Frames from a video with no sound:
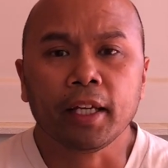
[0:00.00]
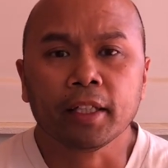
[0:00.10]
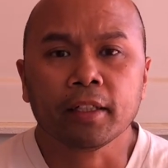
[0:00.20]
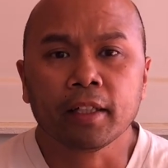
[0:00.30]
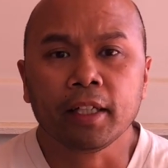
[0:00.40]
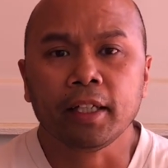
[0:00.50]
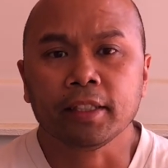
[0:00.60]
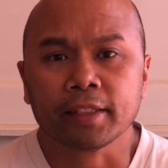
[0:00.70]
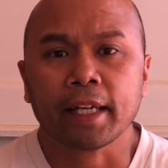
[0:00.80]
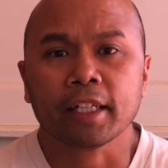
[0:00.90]
in the
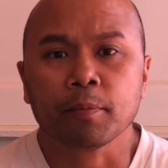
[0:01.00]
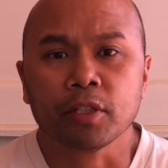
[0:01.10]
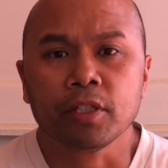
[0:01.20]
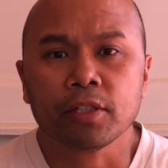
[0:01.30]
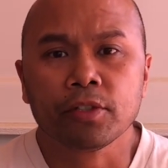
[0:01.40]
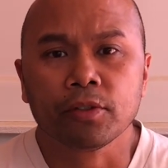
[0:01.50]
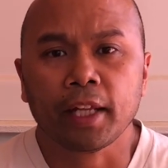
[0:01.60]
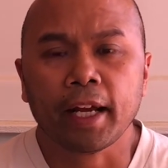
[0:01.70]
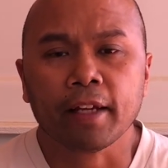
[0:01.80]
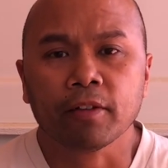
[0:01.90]
stand-up jiu-jitsu
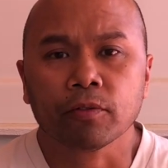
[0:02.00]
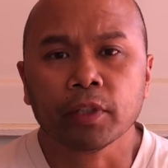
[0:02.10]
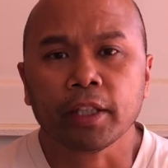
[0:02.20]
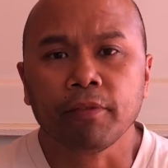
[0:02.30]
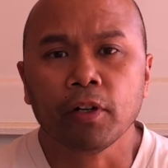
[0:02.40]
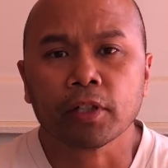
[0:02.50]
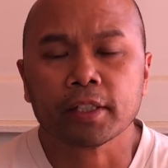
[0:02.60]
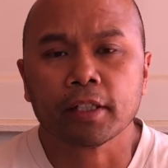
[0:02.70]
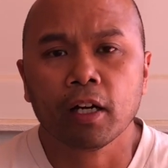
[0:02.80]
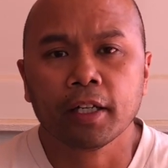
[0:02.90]
that I really
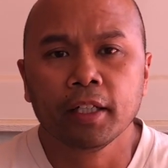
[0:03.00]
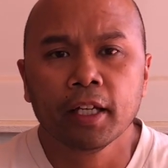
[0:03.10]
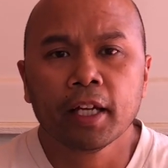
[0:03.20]
focus on,